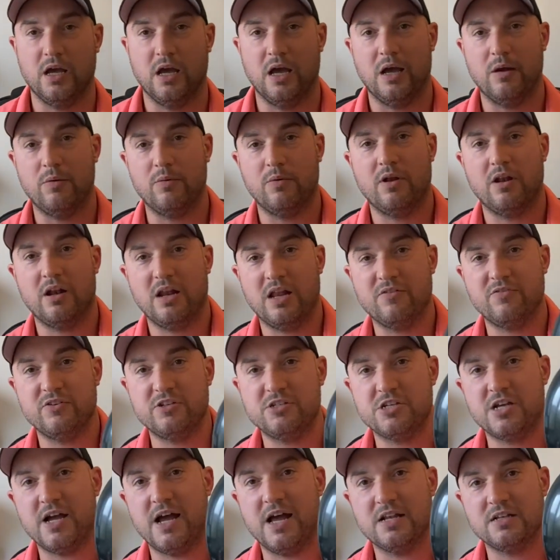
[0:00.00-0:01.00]
and I'll have a
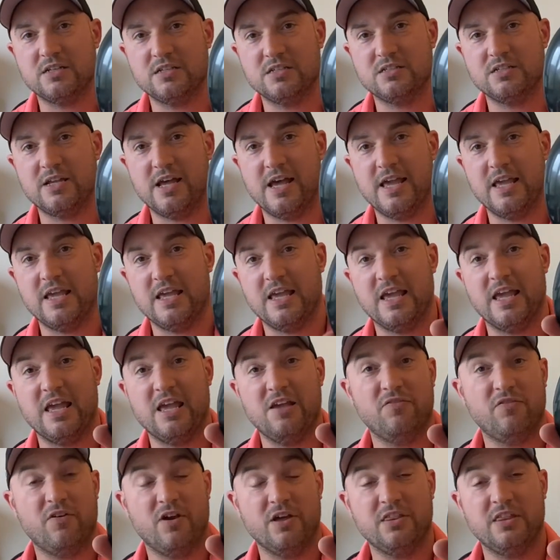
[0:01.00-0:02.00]
chat to say
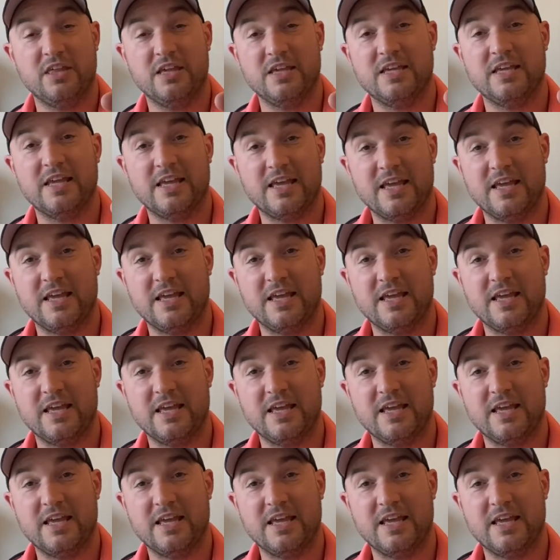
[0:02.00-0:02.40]
if I think it